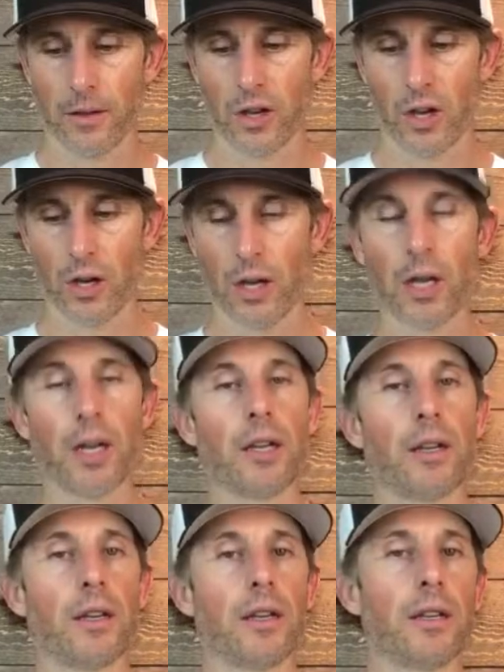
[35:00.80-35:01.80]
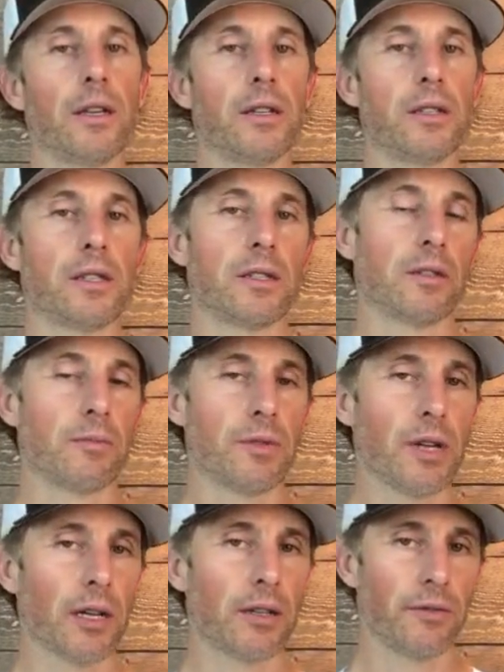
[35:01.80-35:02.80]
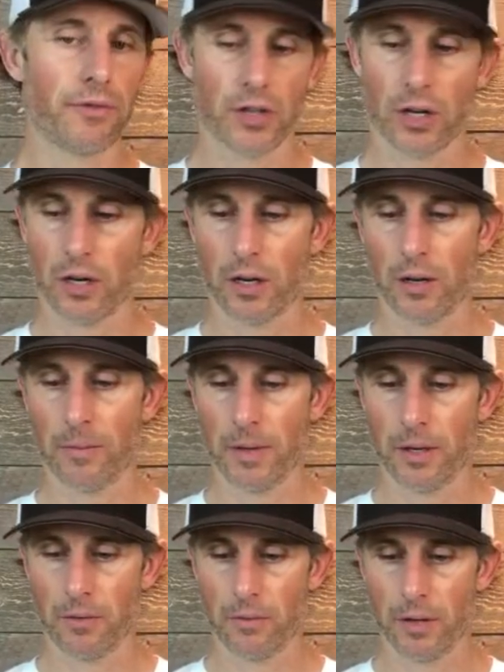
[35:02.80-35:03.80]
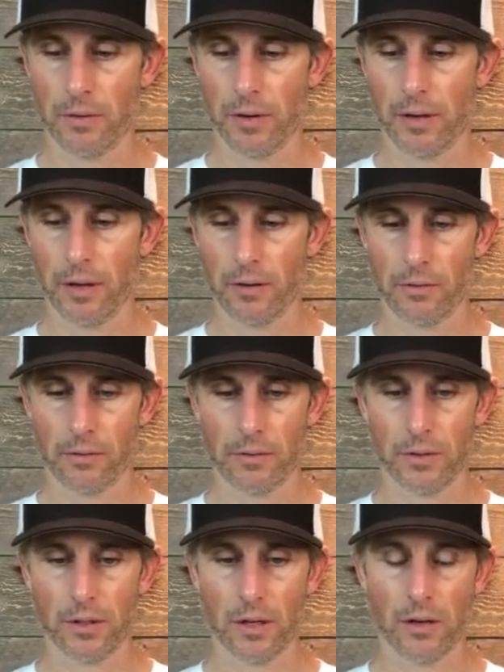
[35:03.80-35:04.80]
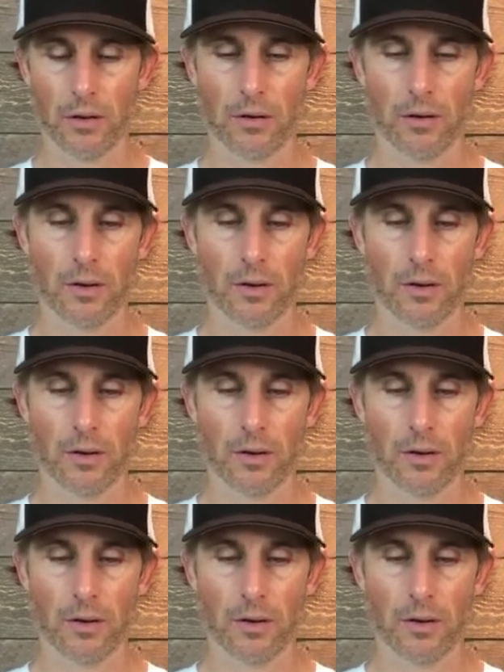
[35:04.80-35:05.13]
Good is a subjective term, Rodrigo. So,